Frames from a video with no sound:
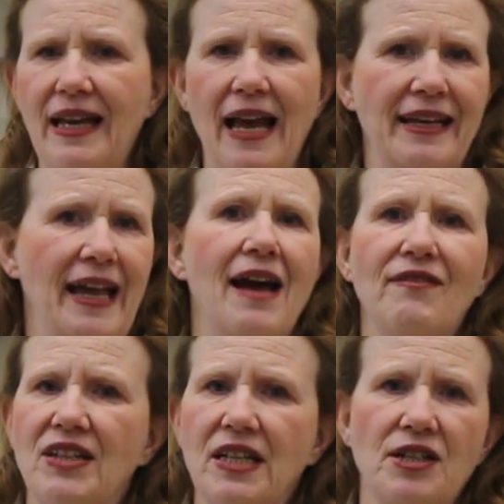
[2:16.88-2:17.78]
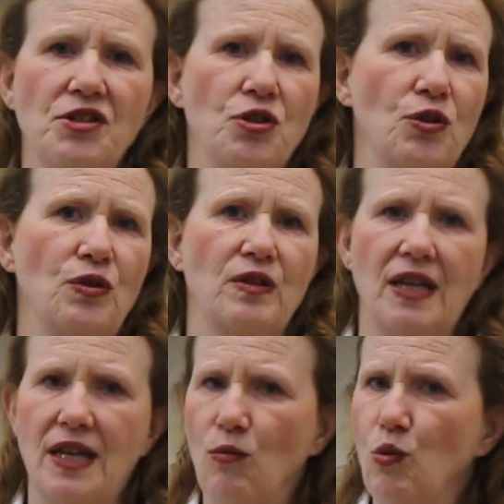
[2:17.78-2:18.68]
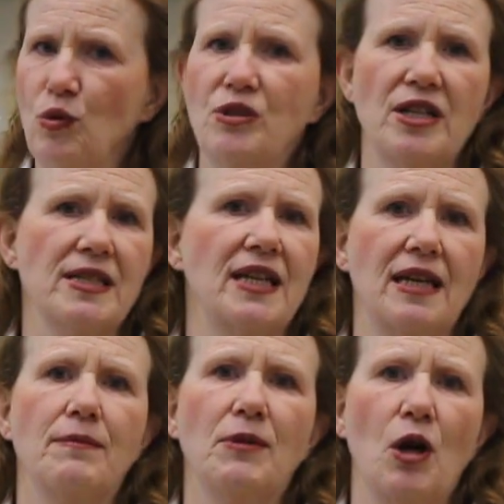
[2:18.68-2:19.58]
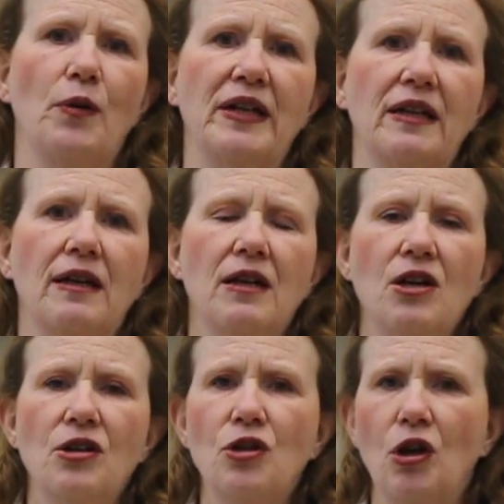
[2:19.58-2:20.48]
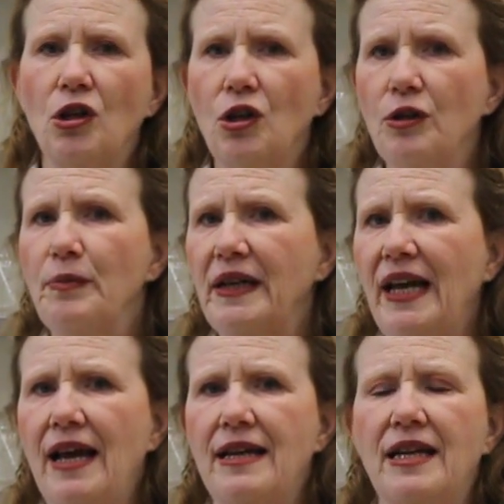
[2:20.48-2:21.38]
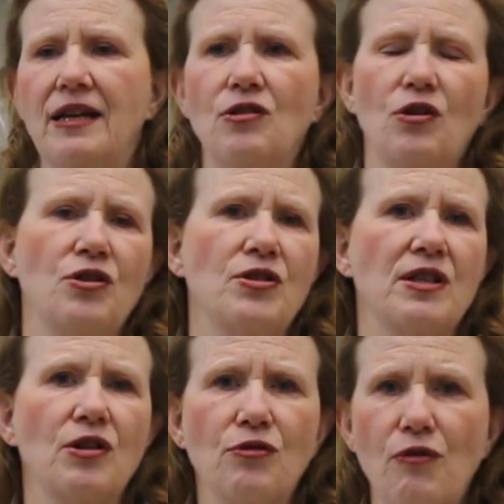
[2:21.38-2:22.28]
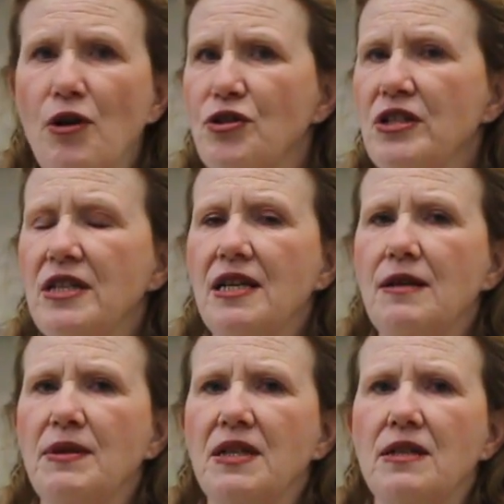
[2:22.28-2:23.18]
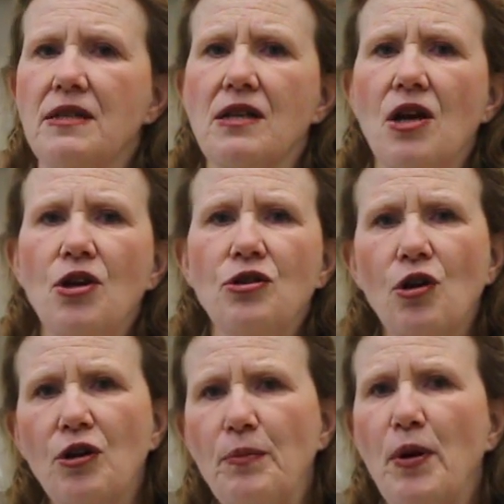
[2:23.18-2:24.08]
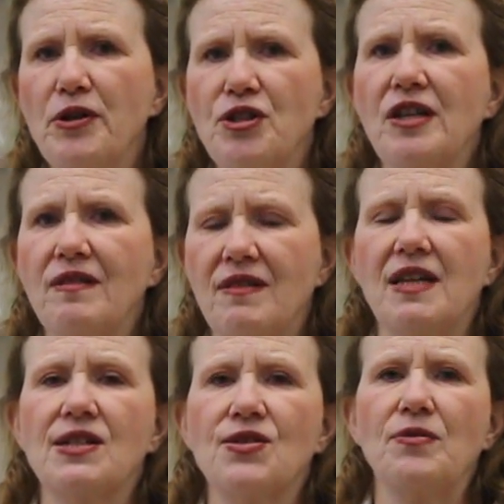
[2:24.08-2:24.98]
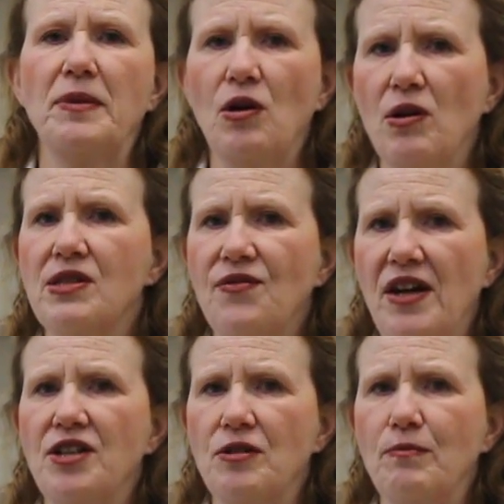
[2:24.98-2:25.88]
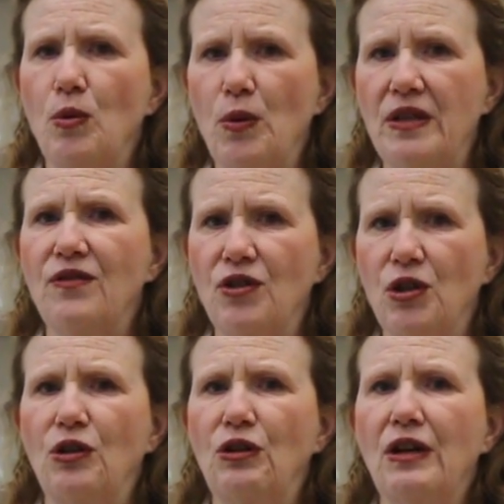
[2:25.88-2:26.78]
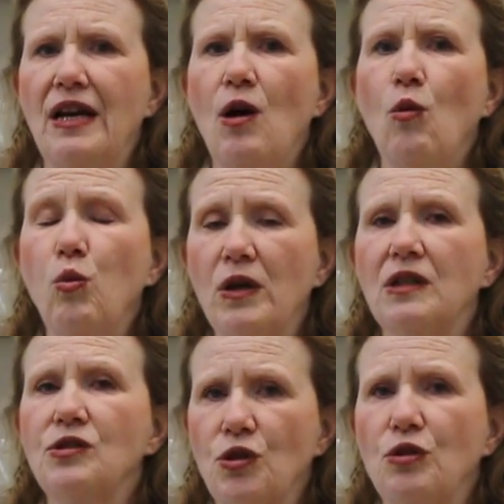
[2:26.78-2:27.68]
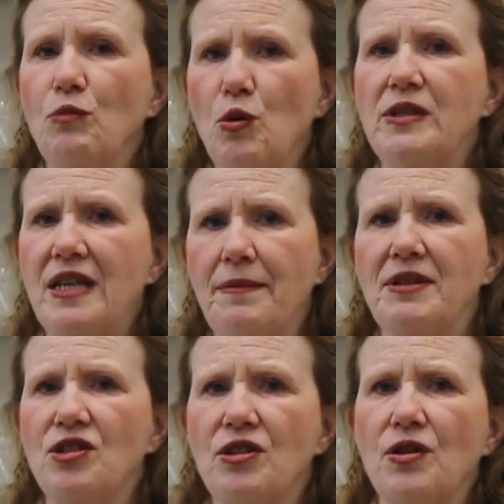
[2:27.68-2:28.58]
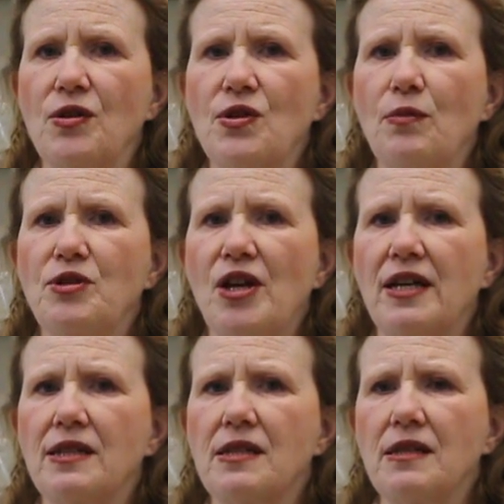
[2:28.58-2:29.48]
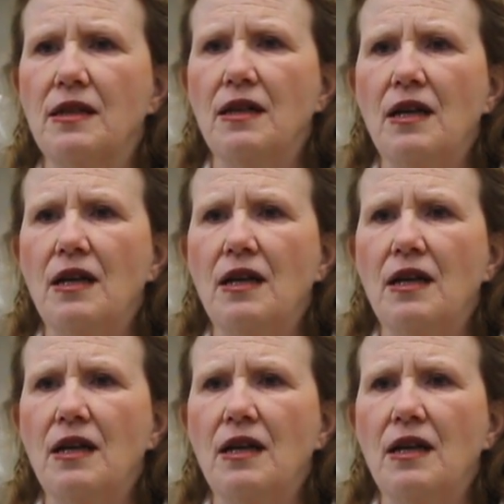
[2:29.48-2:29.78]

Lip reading: a cavity in a tooth. It will just keep going. Not lubricating, not using corrosion inhibitors, not approaching things from a conservation point of view will do more damage to those objects.